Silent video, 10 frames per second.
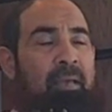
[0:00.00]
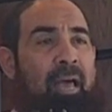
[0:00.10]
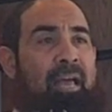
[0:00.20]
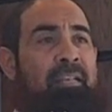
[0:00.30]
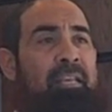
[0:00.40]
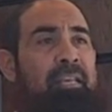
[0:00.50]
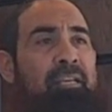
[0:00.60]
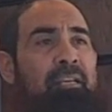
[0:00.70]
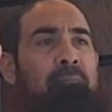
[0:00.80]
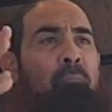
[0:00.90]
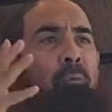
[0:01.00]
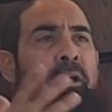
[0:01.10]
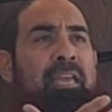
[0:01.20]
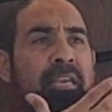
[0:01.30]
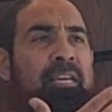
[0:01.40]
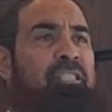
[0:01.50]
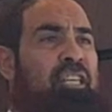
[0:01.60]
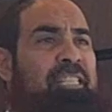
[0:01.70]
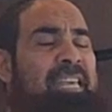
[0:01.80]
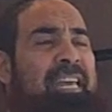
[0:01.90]
And he, he, she
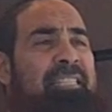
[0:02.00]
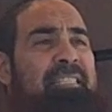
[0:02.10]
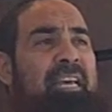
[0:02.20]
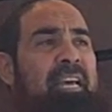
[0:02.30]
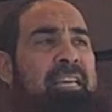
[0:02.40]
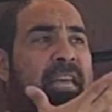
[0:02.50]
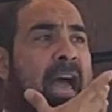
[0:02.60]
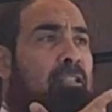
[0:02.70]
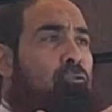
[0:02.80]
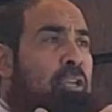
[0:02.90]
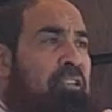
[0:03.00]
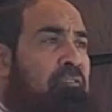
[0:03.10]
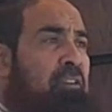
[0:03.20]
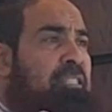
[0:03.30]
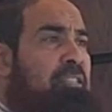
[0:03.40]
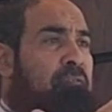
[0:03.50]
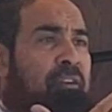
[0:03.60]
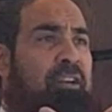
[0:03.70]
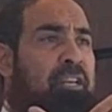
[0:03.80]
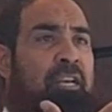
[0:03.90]
said he had on his face a
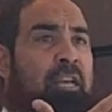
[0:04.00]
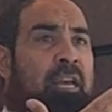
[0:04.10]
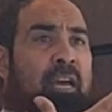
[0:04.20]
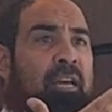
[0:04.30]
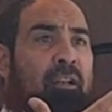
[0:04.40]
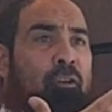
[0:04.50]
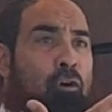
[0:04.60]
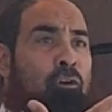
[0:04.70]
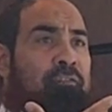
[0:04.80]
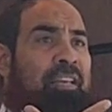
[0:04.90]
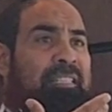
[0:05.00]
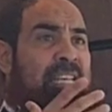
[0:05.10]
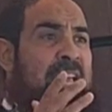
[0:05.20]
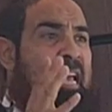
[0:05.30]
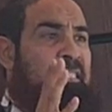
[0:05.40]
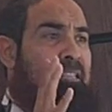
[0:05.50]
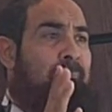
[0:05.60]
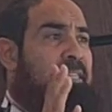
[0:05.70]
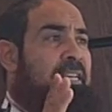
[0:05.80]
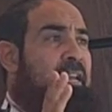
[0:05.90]
very look that he has
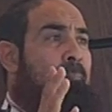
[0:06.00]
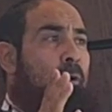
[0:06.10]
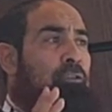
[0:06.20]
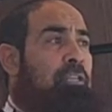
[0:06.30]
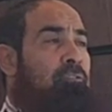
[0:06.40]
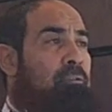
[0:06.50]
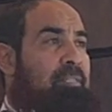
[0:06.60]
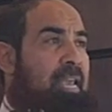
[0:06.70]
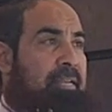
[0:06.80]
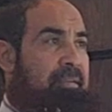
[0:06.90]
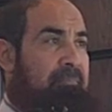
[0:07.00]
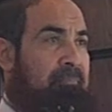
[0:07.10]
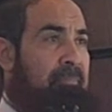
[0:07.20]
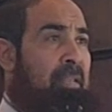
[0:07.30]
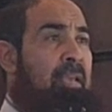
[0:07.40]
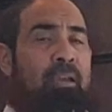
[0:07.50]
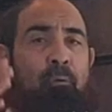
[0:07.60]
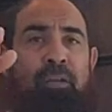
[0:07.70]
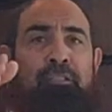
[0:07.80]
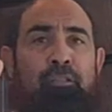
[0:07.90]
something important to say. He
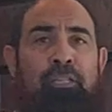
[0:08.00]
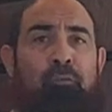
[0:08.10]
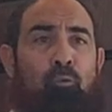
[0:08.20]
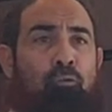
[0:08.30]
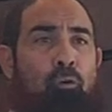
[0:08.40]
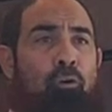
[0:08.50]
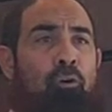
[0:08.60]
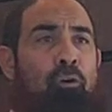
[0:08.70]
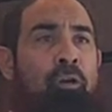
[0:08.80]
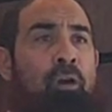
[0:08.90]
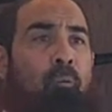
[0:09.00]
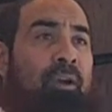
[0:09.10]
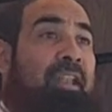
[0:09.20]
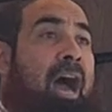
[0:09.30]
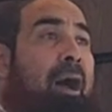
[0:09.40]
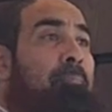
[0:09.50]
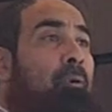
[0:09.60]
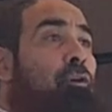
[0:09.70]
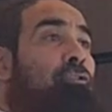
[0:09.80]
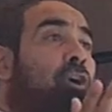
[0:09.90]
went to did wudu, went up
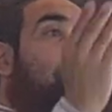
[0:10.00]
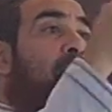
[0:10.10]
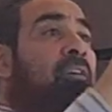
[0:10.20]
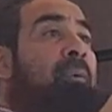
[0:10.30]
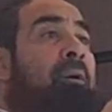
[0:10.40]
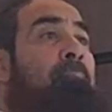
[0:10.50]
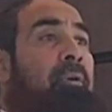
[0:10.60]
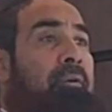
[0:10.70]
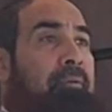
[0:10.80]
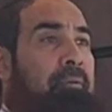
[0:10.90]
on top of the minbar.